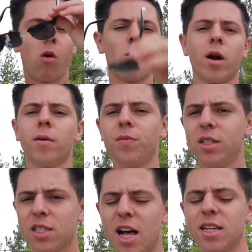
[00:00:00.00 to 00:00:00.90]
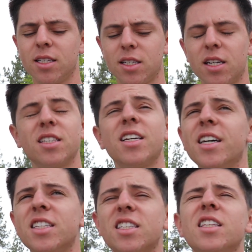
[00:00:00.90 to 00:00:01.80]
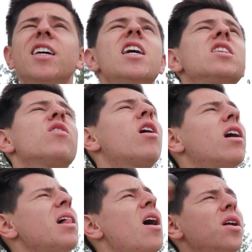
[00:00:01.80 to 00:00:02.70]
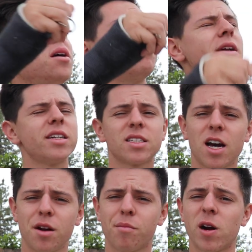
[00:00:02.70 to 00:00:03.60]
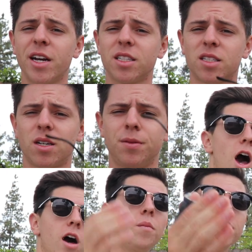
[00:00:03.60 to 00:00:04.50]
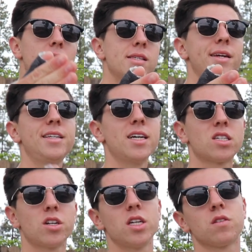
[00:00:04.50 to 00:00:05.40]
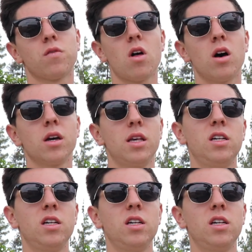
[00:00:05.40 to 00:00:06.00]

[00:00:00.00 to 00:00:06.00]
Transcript: Wearing these glasses because it's it's cloudy but it's kind of bright. So I hope you guys liked yesterday's vlog.